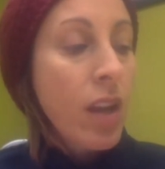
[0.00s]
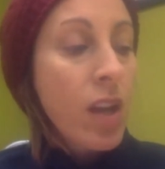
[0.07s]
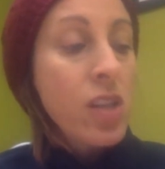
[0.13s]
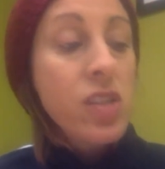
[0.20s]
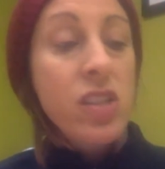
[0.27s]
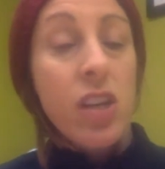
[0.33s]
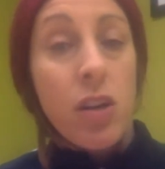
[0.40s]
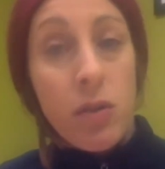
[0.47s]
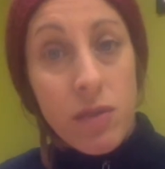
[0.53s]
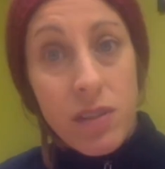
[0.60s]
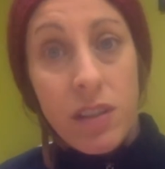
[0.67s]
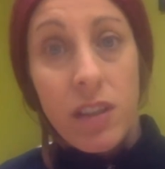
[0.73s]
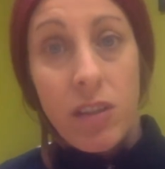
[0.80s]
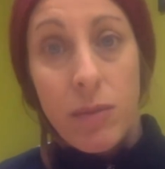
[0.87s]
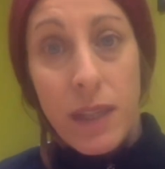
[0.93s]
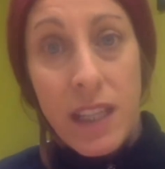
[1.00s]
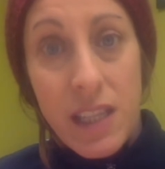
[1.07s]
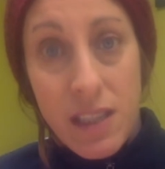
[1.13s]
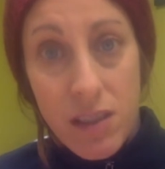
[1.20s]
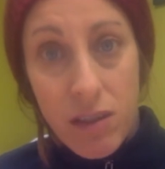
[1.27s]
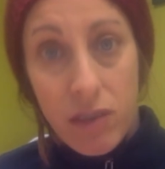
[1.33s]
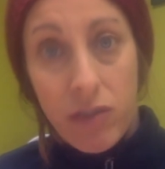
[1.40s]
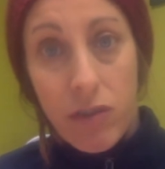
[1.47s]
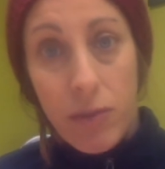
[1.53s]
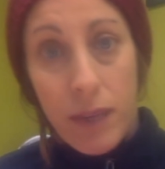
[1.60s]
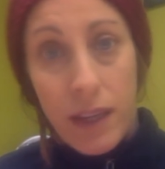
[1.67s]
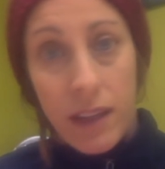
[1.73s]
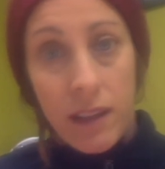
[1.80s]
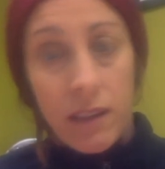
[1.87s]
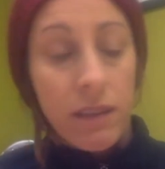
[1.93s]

So it's a little bit easier for me.